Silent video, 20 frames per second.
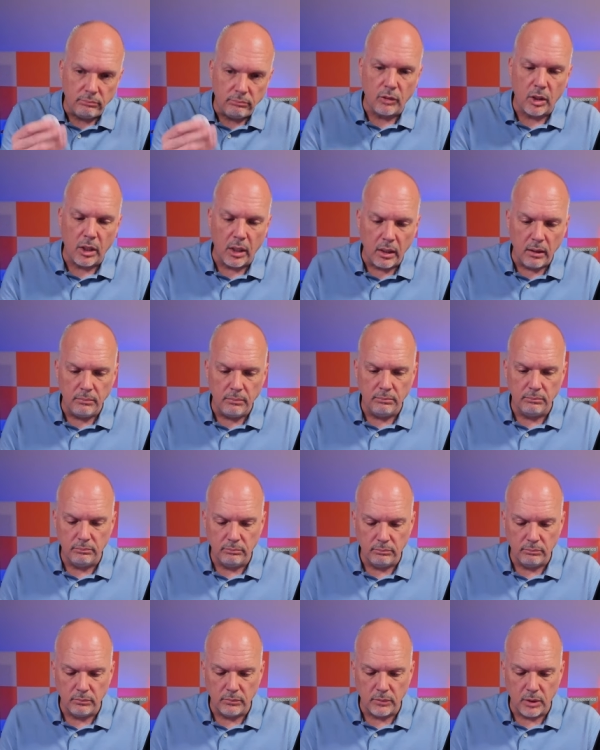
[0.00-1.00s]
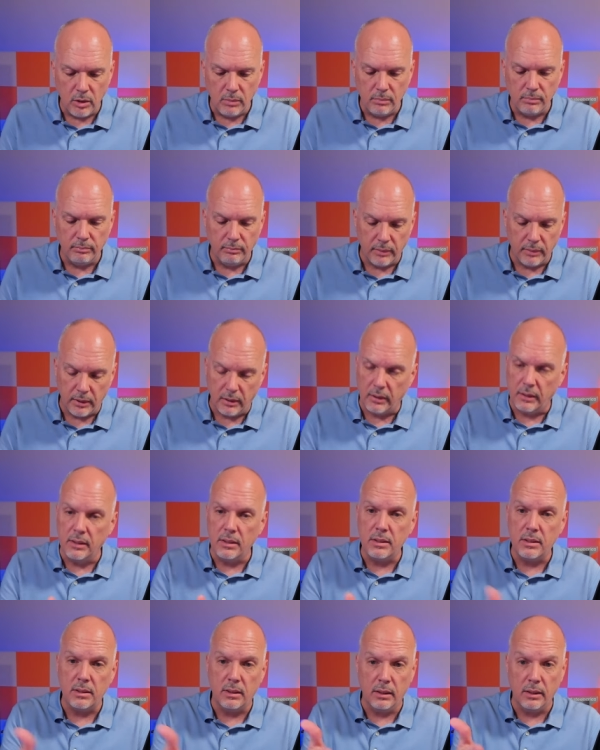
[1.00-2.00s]
Okay. Oh, there it
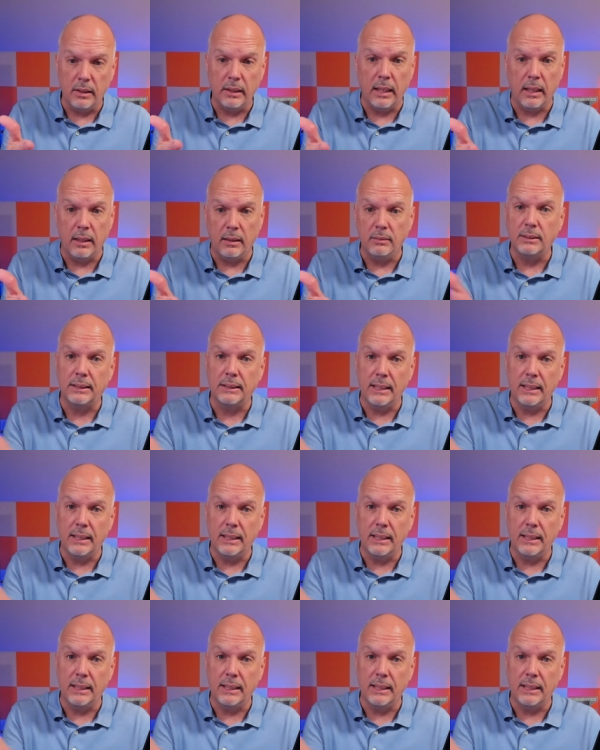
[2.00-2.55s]
is. Look at that.